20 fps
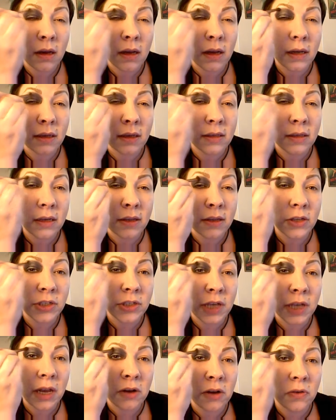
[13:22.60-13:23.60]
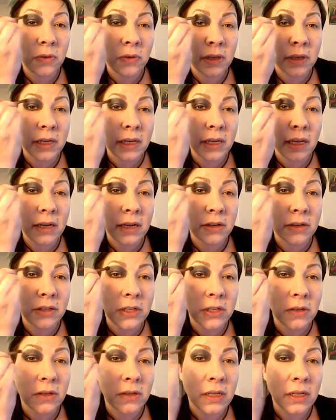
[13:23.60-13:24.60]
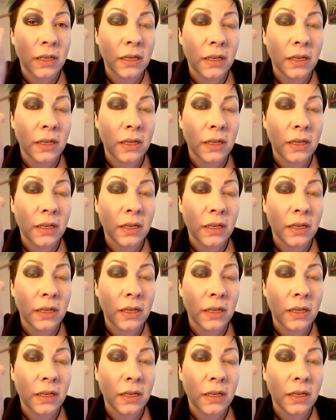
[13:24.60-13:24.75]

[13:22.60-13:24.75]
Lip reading: You can tell the shadow really adhered to it